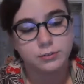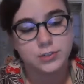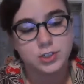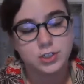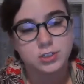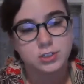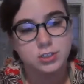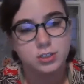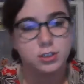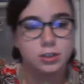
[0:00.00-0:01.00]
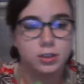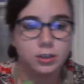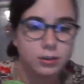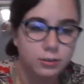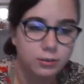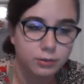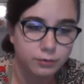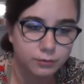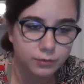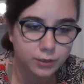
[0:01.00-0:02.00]
of just the
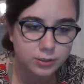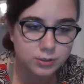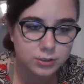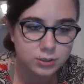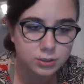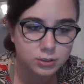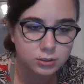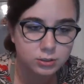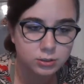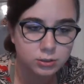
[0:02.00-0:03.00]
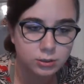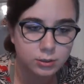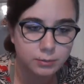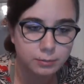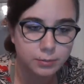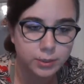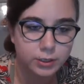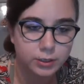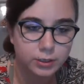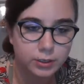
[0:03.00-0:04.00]
front
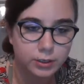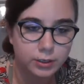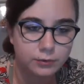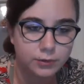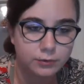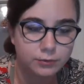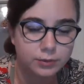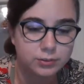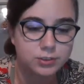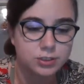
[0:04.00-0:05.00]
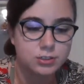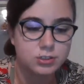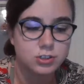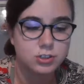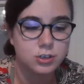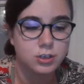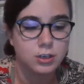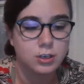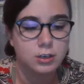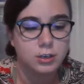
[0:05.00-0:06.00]
part of that first stitch,
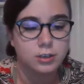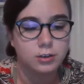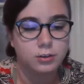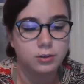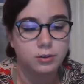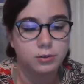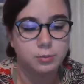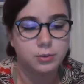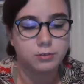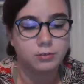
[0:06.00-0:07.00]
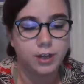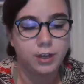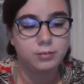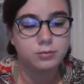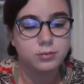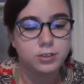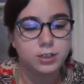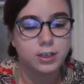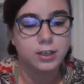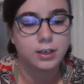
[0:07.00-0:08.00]
loop it around,
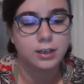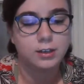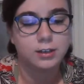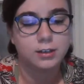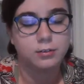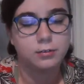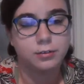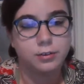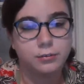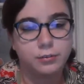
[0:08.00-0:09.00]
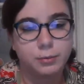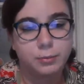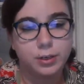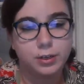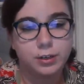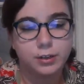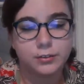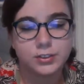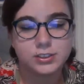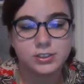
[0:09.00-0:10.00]
and get a hold of the front part of
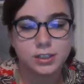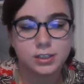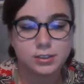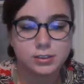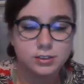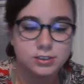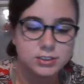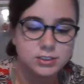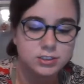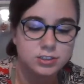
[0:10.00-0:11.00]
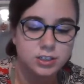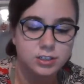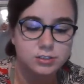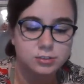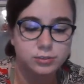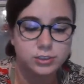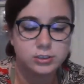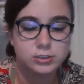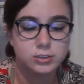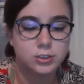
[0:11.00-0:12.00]
the stitch next to
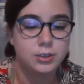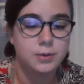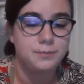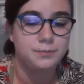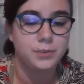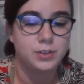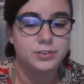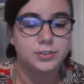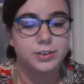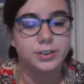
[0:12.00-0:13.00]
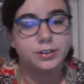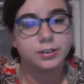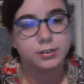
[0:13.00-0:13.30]
it, so that